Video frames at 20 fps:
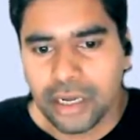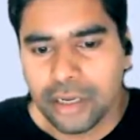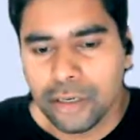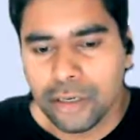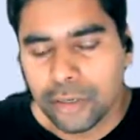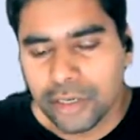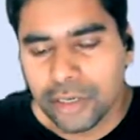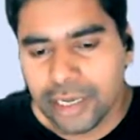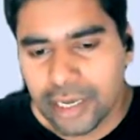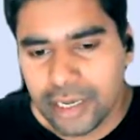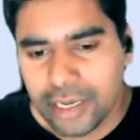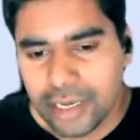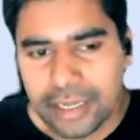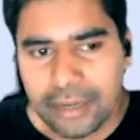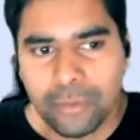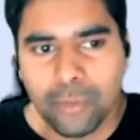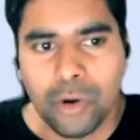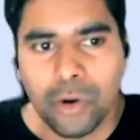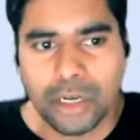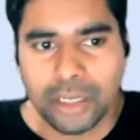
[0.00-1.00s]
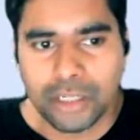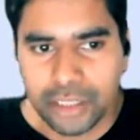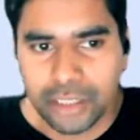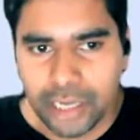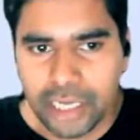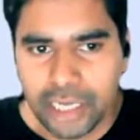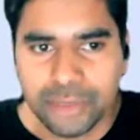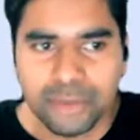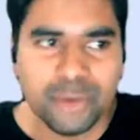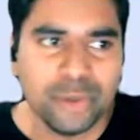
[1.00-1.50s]
looked at like what are the
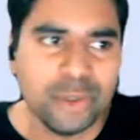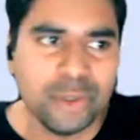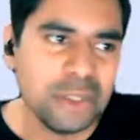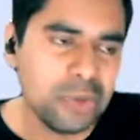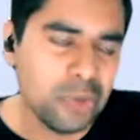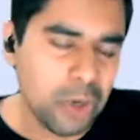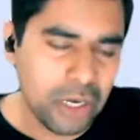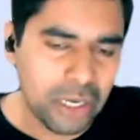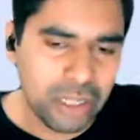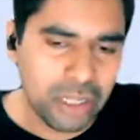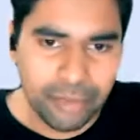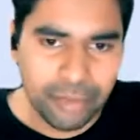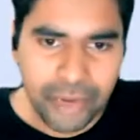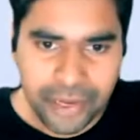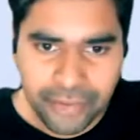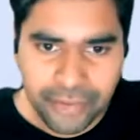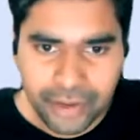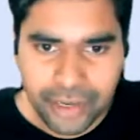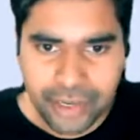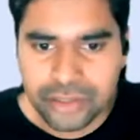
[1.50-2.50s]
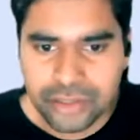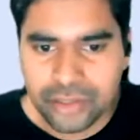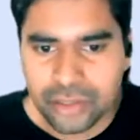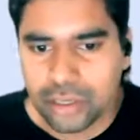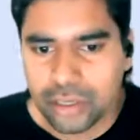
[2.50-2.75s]
dashboards, what are the metrics,